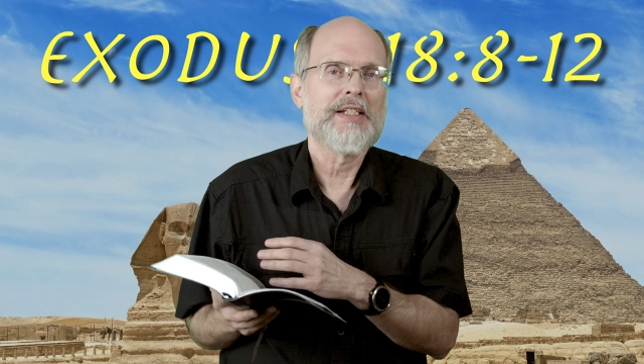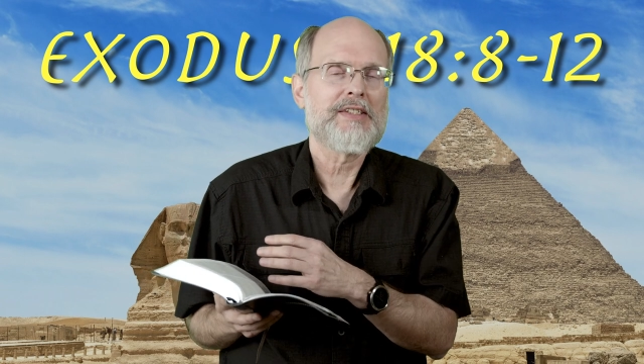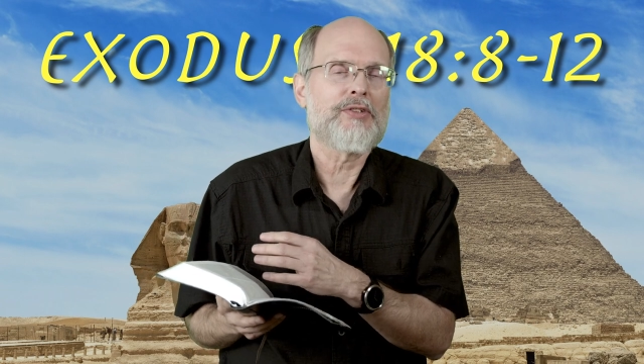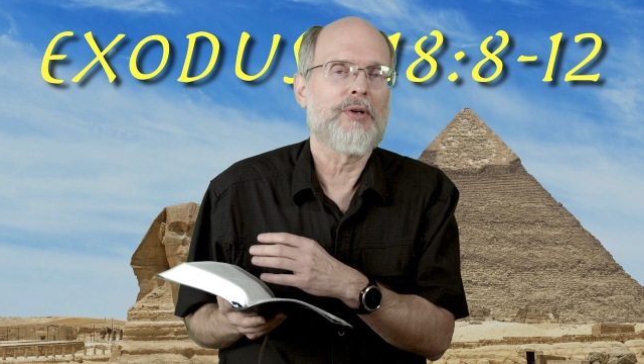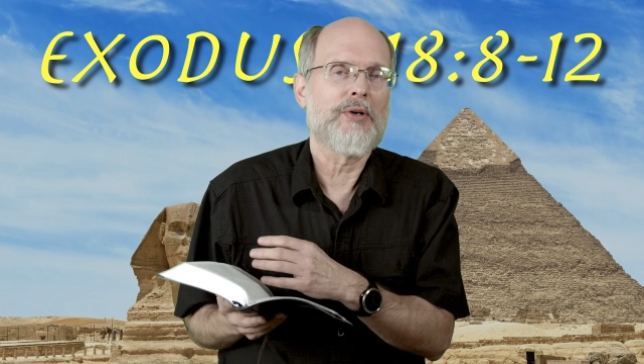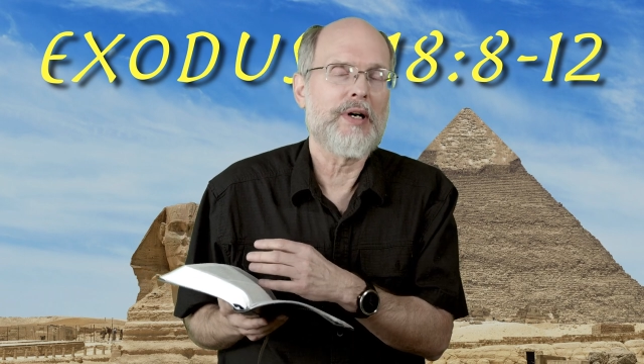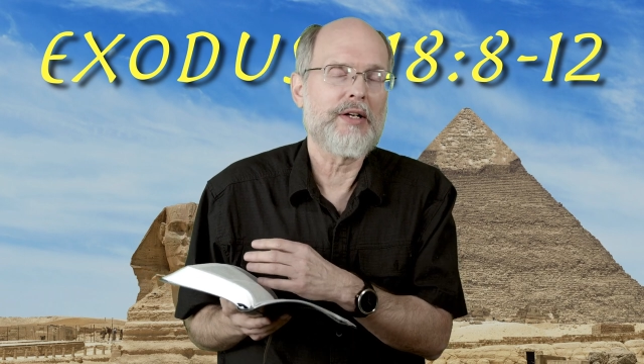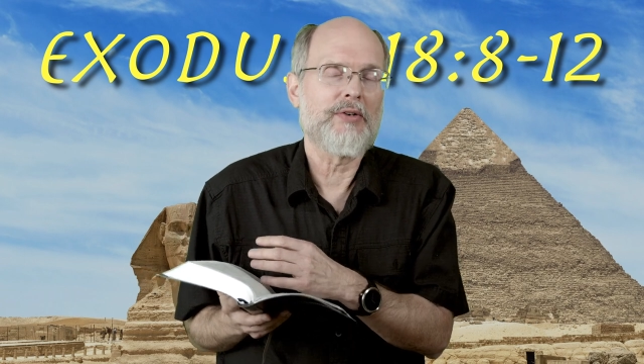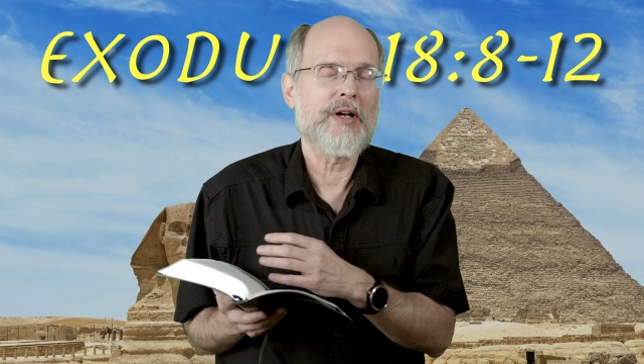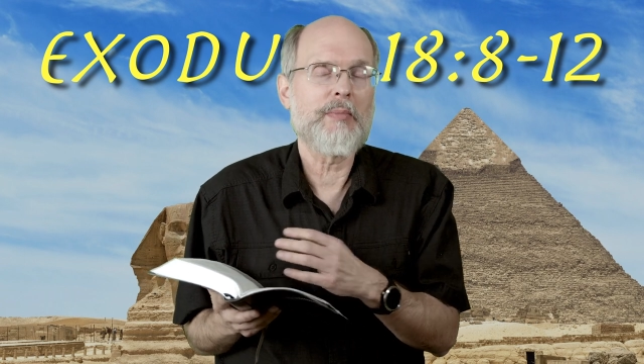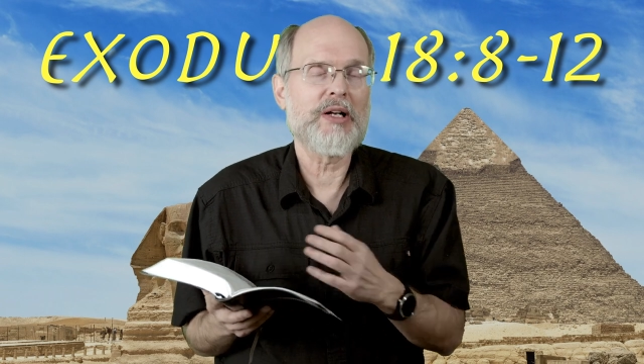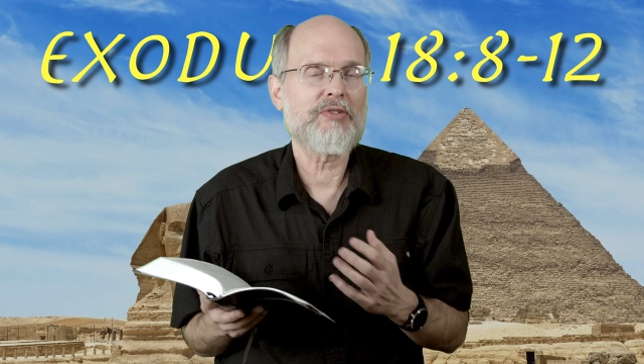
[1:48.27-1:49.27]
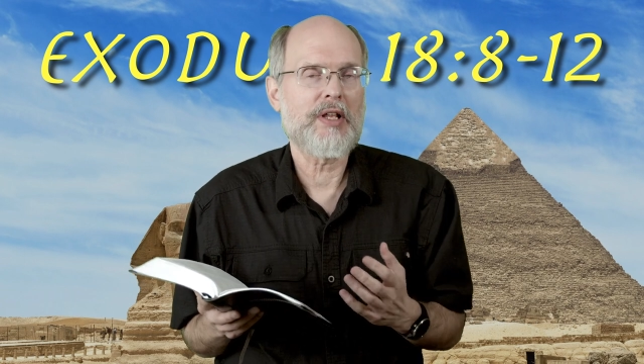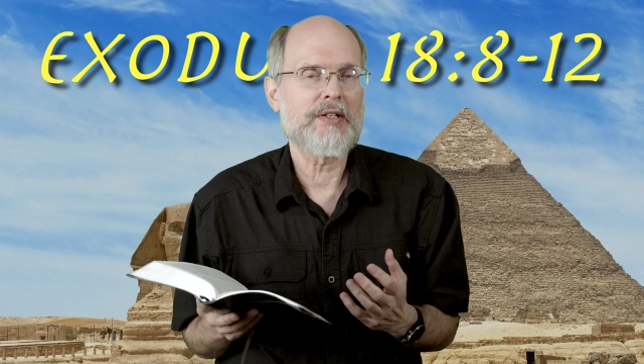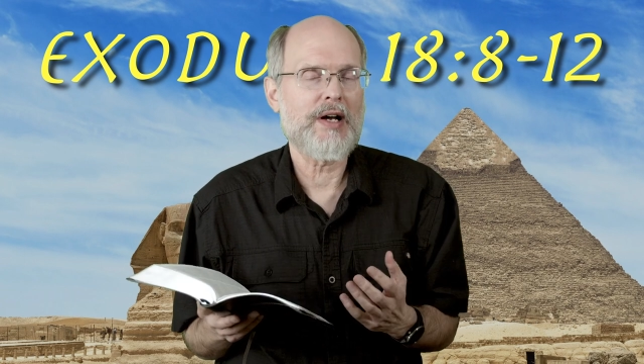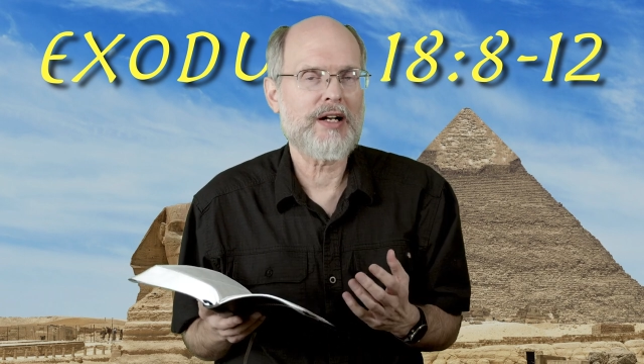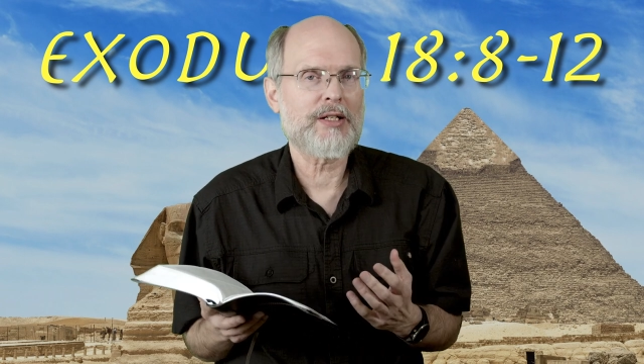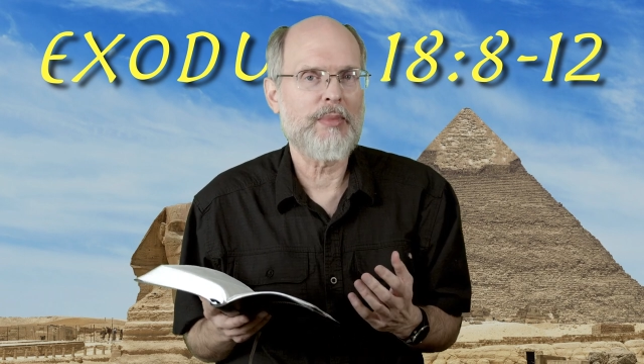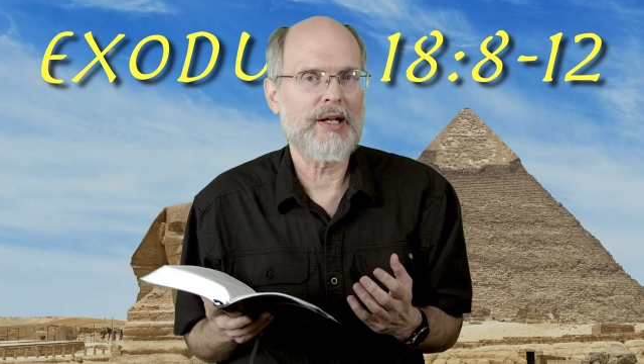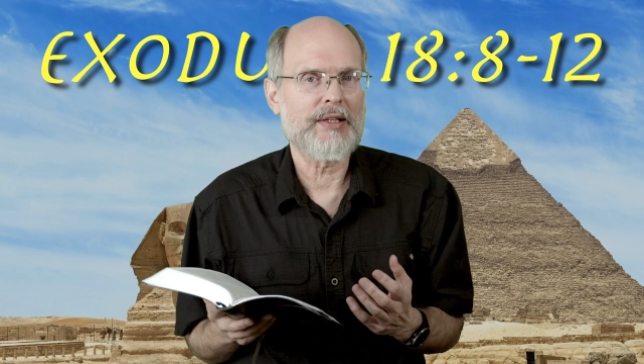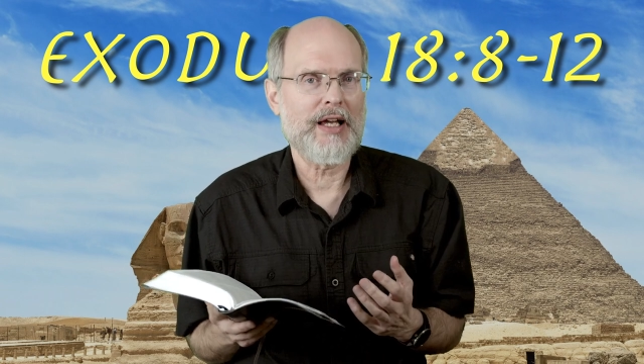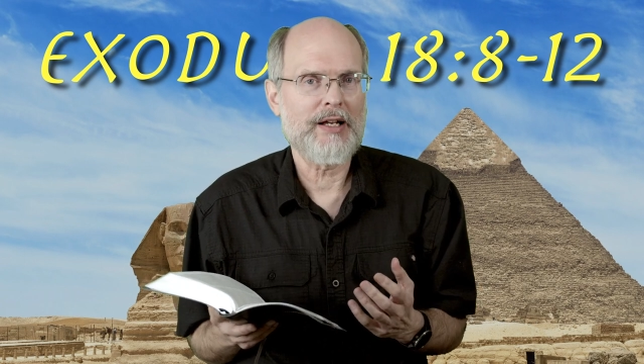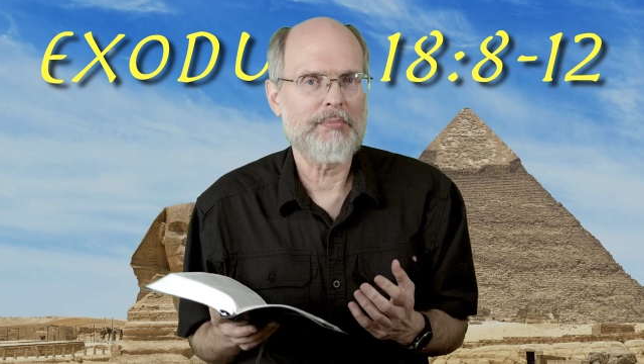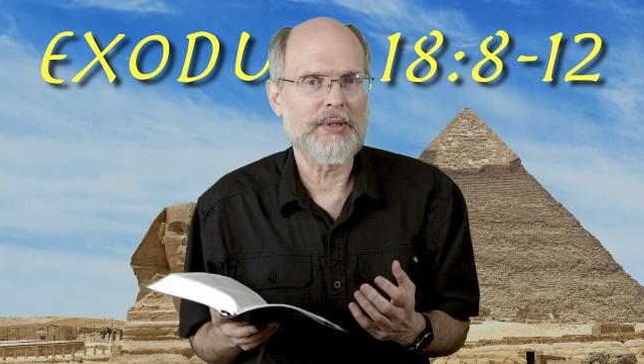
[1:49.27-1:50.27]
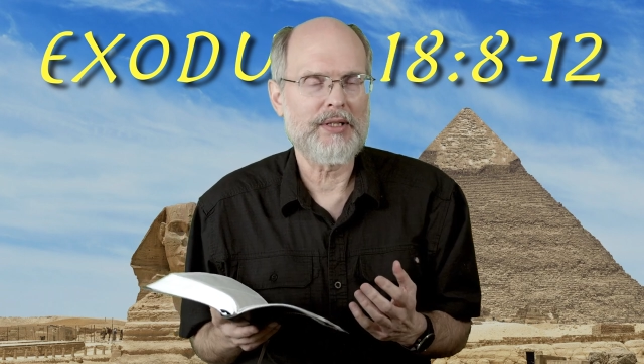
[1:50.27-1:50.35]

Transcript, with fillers: So I don't know how much they talked about that,